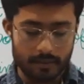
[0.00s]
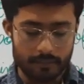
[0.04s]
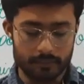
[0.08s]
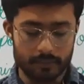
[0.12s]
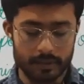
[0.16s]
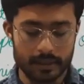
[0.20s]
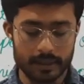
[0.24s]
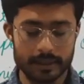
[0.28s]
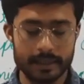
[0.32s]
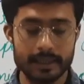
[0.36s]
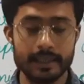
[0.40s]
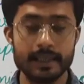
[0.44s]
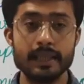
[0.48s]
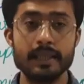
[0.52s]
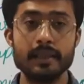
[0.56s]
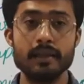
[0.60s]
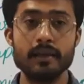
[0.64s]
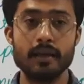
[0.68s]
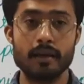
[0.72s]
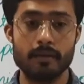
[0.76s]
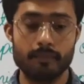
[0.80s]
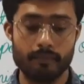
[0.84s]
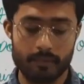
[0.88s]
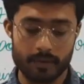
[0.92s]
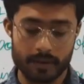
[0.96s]

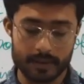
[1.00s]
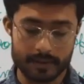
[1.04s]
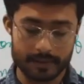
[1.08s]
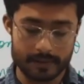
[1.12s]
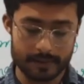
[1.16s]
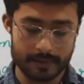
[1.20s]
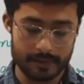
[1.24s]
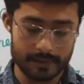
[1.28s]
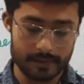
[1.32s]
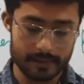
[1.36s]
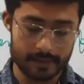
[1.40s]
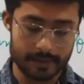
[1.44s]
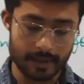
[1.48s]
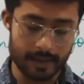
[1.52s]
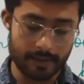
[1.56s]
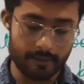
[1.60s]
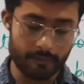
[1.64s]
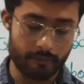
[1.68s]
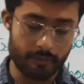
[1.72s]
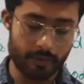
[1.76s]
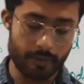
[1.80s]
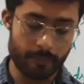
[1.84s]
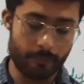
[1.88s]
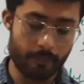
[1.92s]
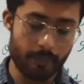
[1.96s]
building muscles
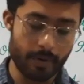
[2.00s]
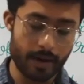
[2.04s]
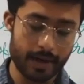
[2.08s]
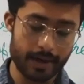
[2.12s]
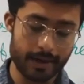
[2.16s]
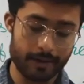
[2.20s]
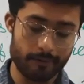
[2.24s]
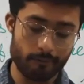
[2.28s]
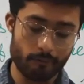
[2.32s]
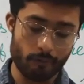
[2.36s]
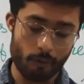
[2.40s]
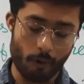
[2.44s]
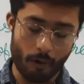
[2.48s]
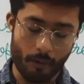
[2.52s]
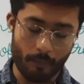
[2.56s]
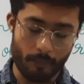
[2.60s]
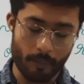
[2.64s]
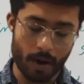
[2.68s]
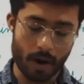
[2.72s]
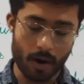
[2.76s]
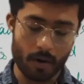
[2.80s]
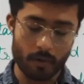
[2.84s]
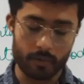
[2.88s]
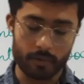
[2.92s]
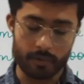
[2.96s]
and repairing worn
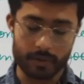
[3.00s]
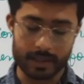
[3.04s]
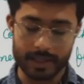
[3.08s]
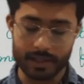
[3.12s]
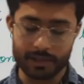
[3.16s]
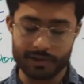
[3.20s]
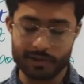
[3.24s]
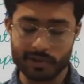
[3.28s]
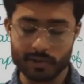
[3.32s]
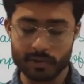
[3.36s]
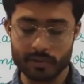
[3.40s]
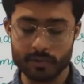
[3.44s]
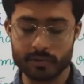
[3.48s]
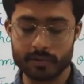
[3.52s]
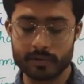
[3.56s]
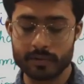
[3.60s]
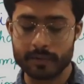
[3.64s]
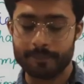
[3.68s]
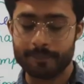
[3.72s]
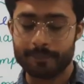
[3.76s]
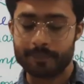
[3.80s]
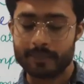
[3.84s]
out tissues.